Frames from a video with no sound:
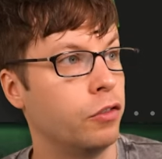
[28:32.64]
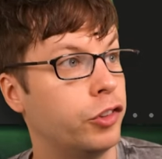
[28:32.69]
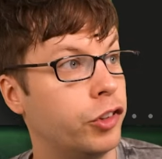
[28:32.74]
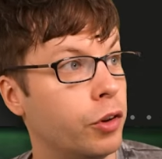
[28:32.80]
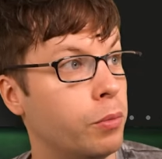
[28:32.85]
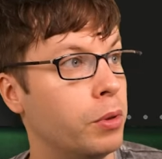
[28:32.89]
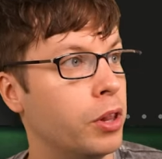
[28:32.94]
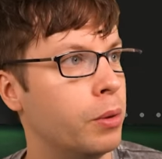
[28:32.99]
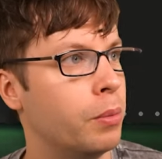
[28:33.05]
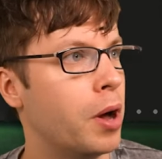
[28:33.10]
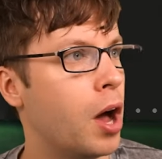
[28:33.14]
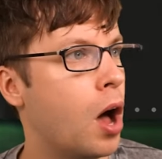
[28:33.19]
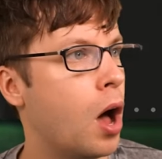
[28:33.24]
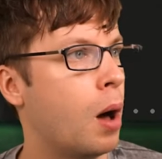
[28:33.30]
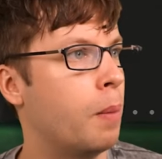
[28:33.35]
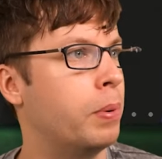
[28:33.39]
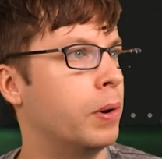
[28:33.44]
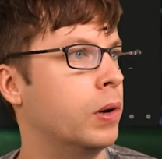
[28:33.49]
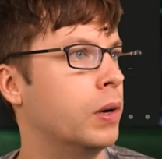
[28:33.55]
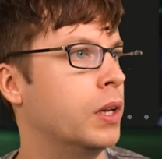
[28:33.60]
some of them
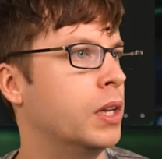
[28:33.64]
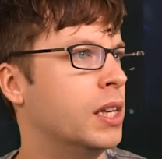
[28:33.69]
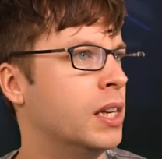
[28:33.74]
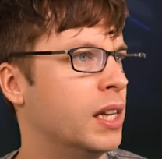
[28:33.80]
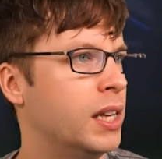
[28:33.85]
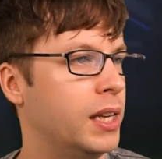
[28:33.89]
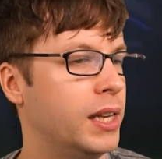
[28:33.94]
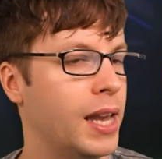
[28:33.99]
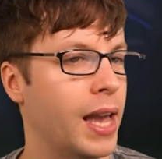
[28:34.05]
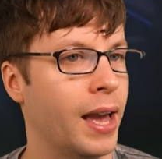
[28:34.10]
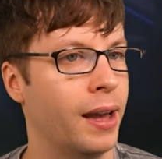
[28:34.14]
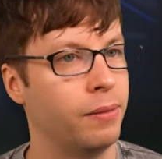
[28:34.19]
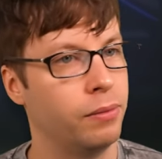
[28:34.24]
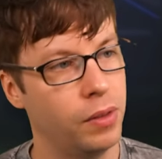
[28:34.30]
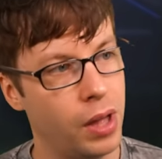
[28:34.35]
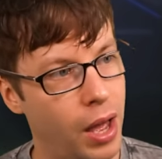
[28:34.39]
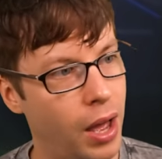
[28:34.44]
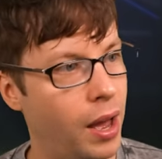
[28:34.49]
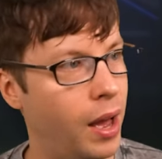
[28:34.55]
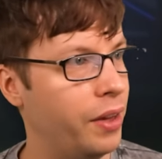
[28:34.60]
are, but yeah,
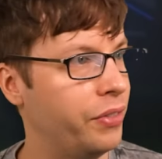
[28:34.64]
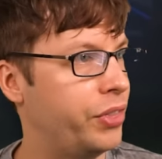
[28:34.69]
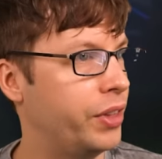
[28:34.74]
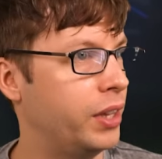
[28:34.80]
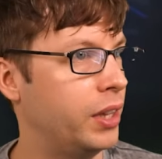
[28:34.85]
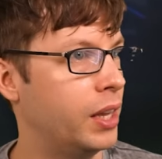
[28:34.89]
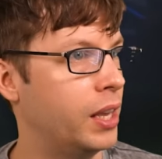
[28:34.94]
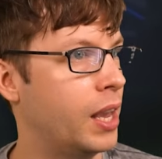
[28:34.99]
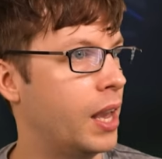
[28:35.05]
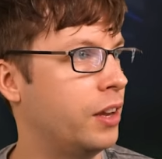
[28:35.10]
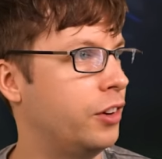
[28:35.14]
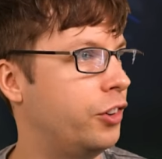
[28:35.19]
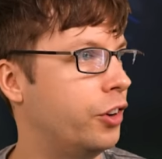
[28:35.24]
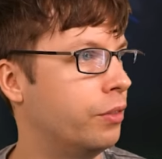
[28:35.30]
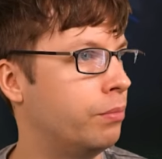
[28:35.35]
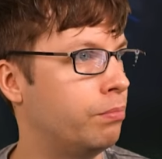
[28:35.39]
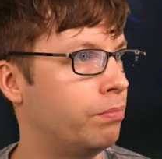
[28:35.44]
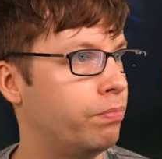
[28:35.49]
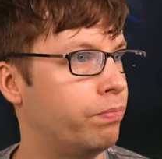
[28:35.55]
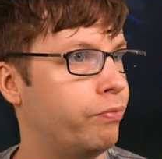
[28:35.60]
I, I think EA
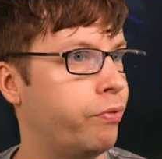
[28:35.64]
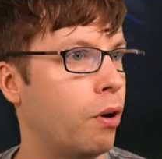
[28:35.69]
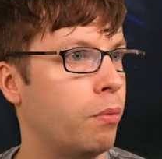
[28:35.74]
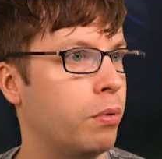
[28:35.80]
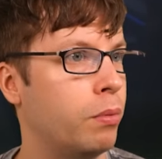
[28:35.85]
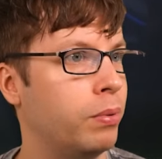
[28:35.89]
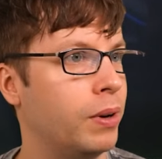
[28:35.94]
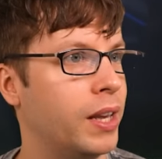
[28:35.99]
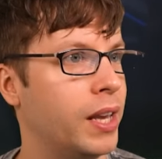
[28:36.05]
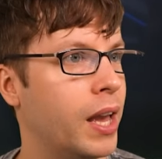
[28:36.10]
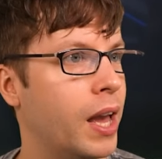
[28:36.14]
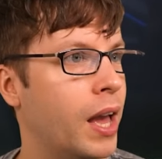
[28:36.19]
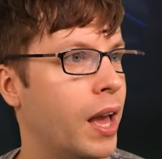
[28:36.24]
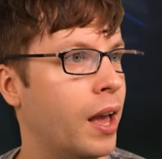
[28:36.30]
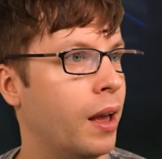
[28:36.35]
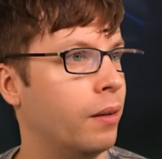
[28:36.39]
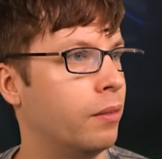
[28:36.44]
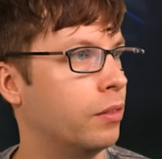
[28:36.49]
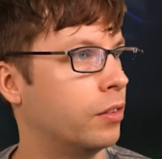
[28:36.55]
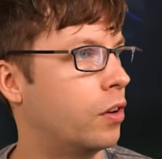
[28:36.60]
should probably
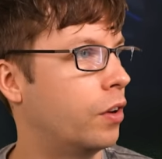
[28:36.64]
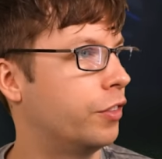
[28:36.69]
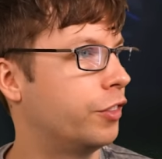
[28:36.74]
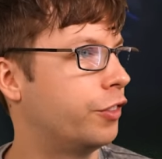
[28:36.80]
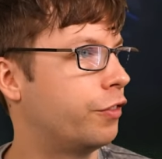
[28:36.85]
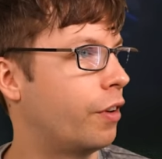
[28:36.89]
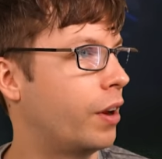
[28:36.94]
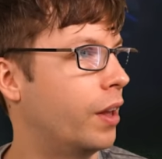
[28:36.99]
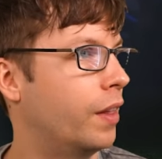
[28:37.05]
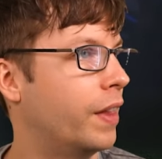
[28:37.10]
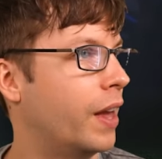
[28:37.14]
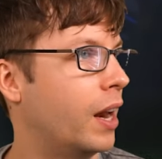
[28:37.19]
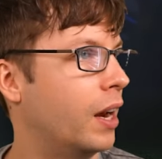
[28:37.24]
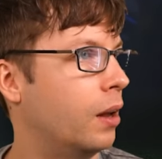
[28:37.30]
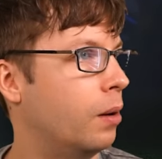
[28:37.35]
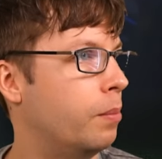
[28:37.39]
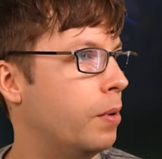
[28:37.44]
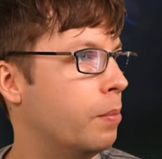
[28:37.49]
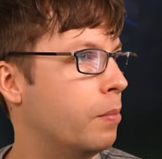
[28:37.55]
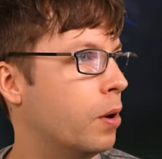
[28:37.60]
uh, concentrate on that a
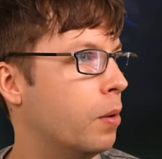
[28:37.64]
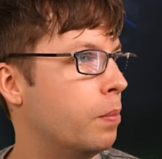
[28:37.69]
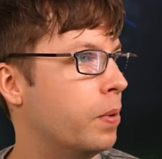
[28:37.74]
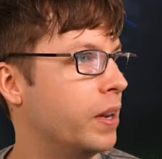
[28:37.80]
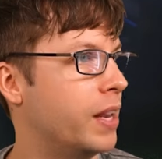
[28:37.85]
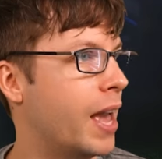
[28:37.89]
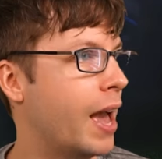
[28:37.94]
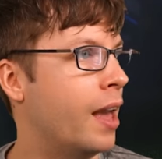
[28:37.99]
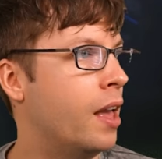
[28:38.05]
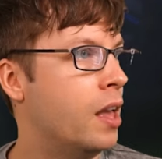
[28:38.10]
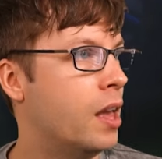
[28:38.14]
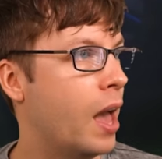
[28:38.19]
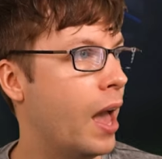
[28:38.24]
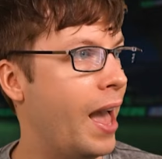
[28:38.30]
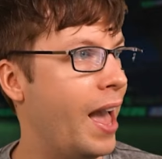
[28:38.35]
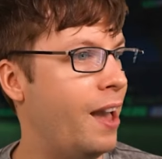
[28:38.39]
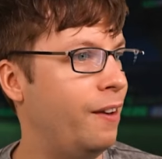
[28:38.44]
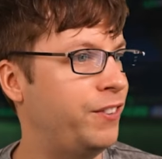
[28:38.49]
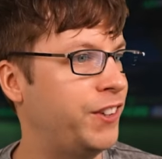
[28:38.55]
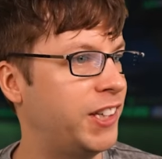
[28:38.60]
little bit more. But yeah, uh,
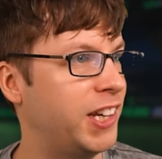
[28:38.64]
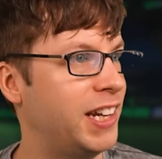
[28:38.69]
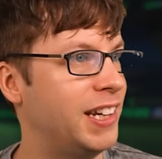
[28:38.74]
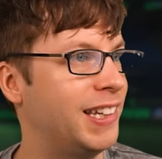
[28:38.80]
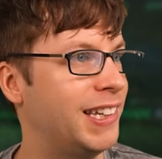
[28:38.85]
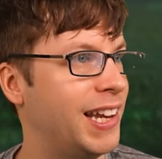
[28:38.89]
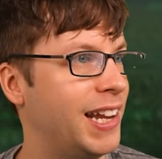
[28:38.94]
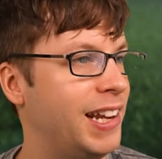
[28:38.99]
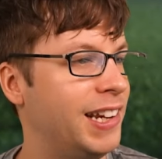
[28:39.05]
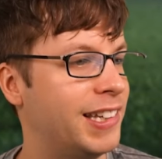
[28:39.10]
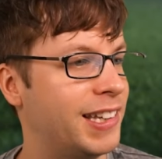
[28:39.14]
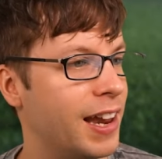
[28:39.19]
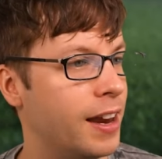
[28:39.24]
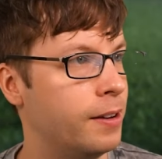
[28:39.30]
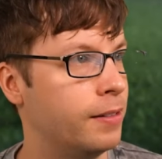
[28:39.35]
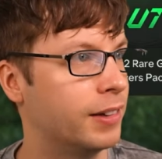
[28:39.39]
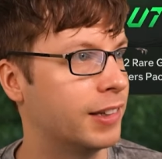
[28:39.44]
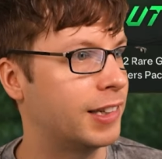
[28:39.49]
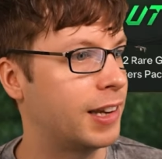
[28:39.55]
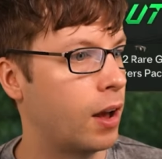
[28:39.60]
FC
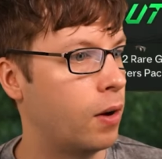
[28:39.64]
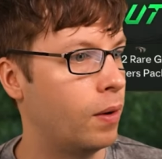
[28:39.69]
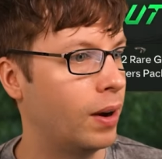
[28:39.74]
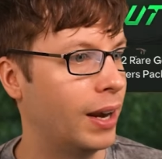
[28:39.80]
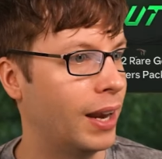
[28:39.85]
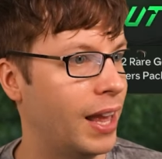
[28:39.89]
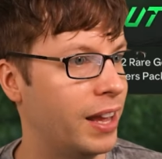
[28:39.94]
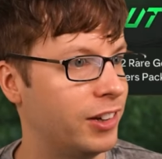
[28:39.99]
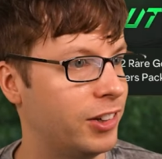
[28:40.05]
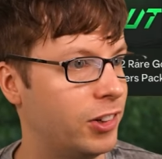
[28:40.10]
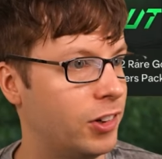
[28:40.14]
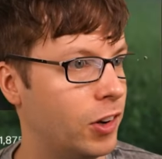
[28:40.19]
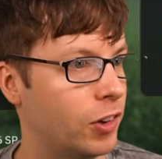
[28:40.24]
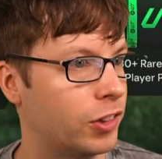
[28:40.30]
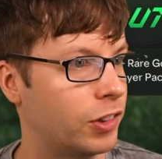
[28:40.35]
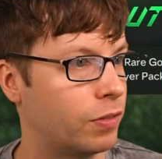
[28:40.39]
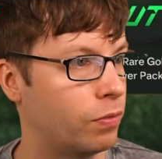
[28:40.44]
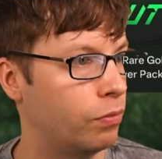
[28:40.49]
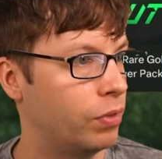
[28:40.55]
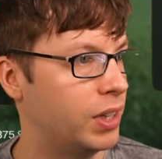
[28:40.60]
season. So let's
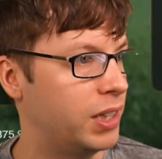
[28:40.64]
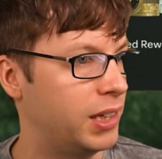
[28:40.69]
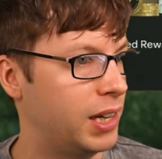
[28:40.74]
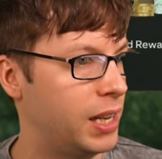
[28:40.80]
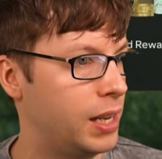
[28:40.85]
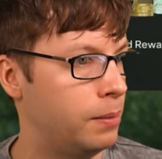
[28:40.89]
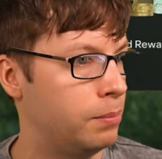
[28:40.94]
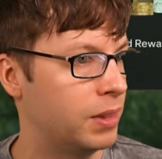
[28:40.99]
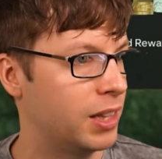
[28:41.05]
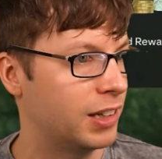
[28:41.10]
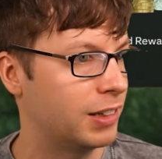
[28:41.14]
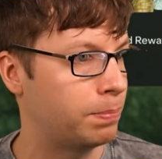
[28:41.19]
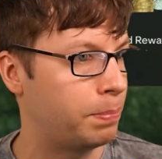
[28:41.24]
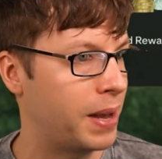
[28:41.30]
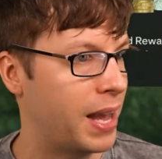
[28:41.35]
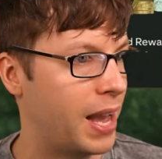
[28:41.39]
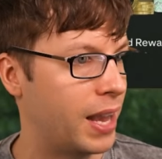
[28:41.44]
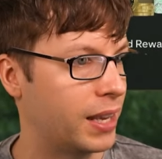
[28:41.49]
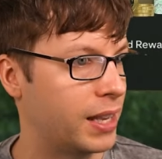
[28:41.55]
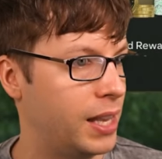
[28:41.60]
just redeem this
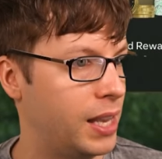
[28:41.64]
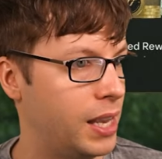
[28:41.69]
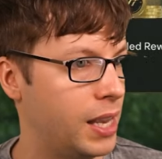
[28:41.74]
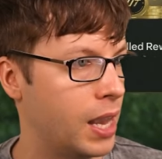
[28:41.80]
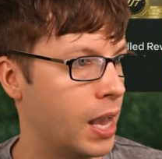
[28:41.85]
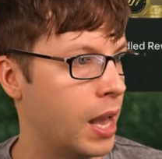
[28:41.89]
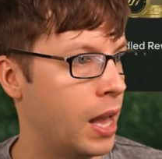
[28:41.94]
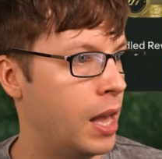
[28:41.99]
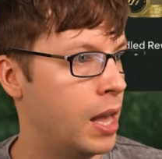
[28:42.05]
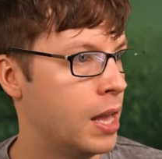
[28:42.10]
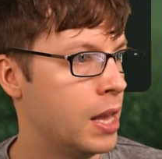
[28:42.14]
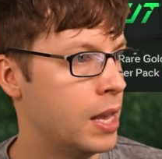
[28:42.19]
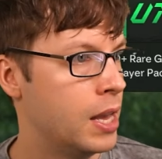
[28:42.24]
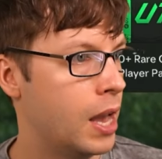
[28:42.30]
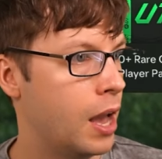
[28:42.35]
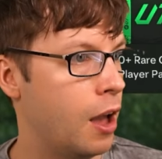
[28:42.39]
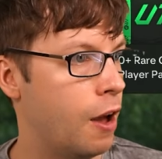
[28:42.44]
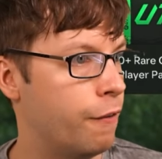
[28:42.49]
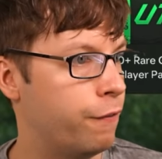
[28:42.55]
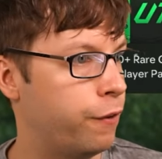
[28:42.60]
pack here
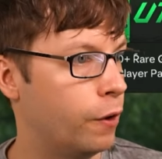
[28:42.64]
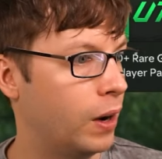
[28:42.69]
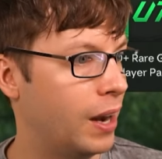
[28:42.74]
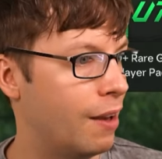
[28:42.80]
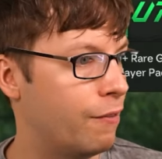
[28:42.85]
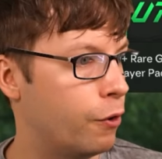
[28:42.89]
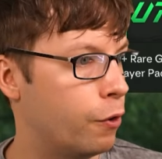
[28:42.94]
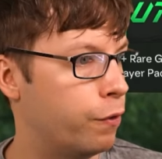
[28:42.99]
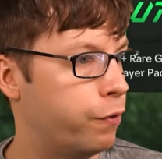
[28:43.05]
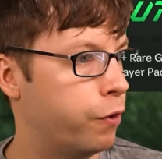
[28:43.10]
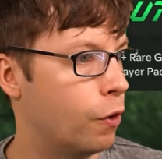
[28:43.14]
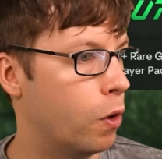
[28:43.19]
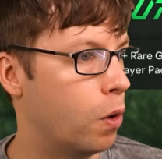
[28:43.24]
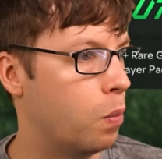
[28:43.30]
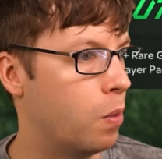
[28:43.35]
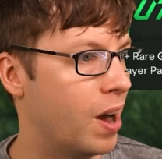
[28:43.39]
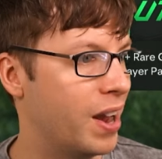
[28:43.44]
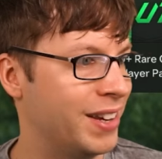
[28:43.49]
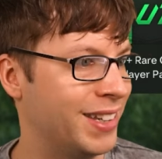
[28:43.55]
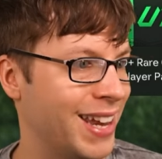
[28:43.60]
uh, for level four.
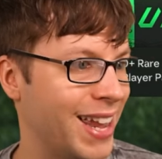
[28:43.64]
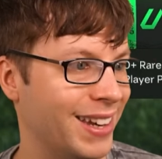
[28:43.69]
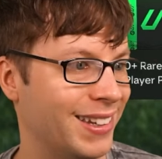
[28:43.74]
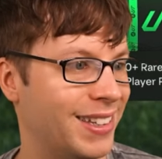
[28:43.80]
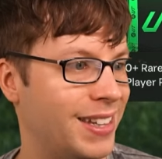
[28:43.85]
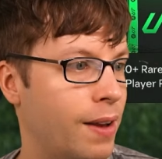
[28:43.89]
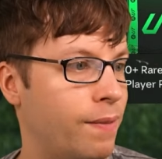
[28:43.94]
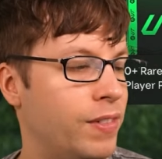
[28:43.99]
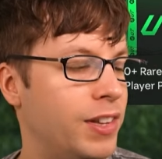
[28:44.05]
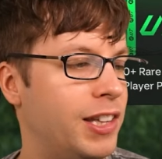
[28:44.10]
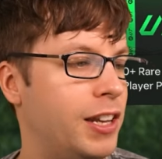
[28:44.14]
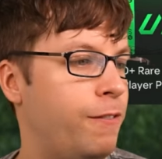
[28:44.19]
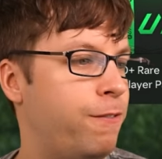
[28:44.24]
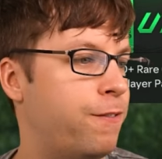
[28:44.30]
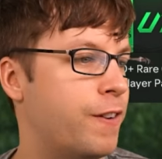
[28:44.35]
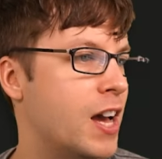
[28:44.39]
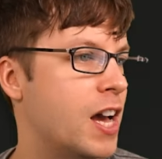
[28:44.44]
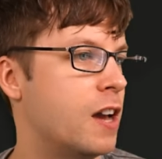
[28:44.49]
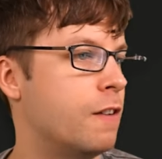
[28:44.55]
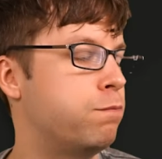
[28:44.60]
What is it?
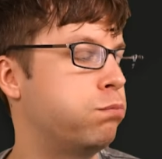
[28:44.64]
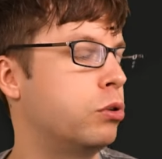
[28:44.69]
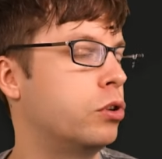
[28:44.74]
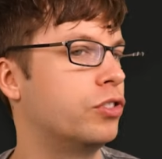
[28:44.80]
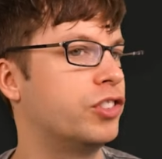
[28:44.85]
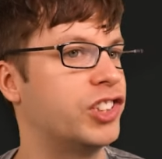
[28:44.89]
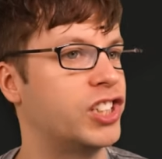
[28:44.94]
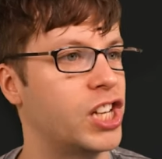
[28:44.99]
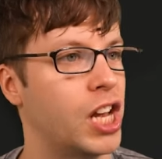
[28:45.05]
75 plus